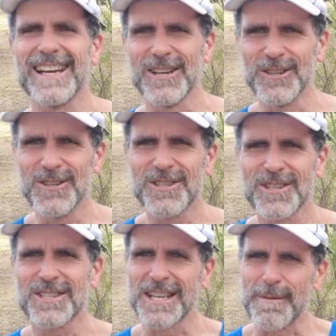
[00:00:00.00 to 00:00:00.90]
it
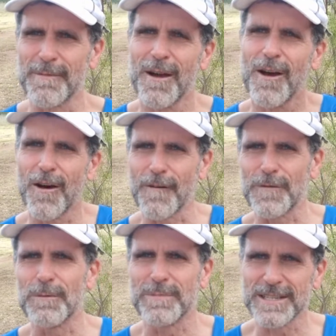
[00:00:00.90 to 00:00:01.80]
loses some
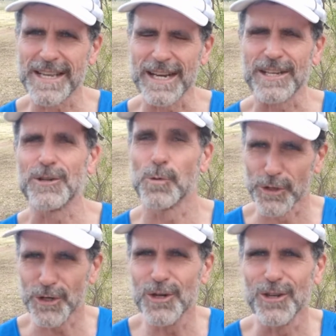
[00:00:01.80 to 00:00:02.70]
of the percentage,
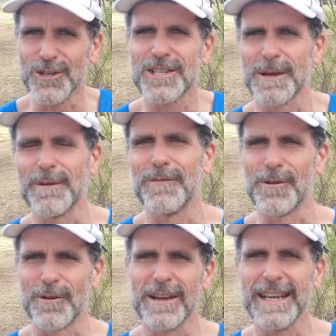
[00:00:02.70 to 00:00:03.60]
or you lose some of
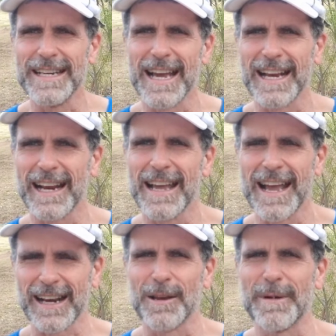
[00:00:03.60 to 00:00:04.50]
your heat
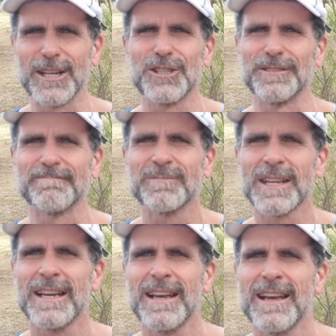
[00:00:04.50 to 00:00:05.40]
acclimation.
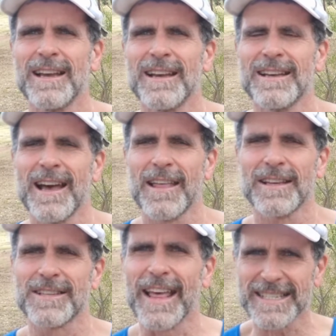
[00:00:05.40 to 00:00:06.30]

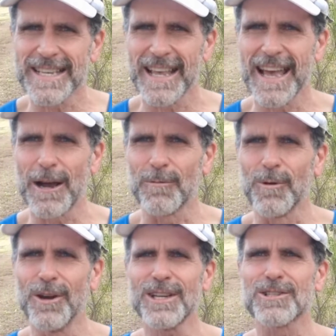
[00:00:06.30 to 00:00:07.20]
So that's how it
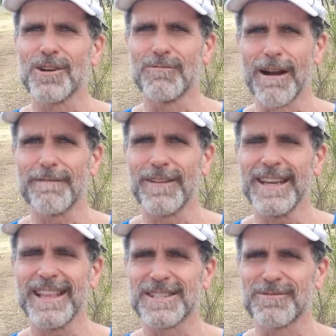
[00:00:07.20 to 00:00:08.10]
works,
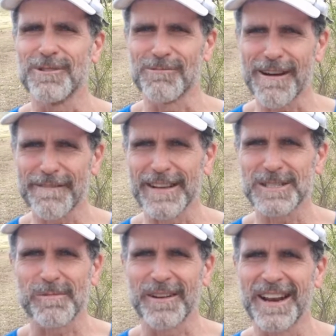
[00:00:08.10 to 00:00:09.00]
roughly. That's a real rough
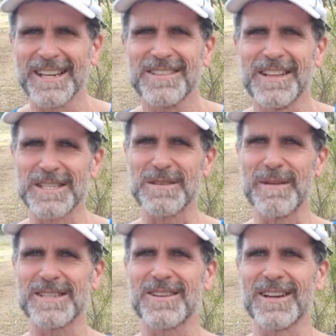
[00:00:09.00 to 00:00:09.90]
explanation. That's the
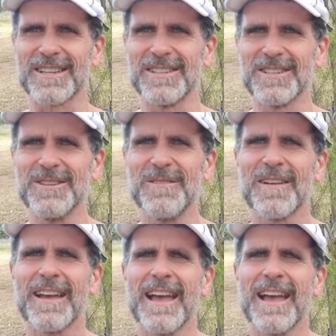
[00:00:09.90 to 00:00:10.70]
best I can do.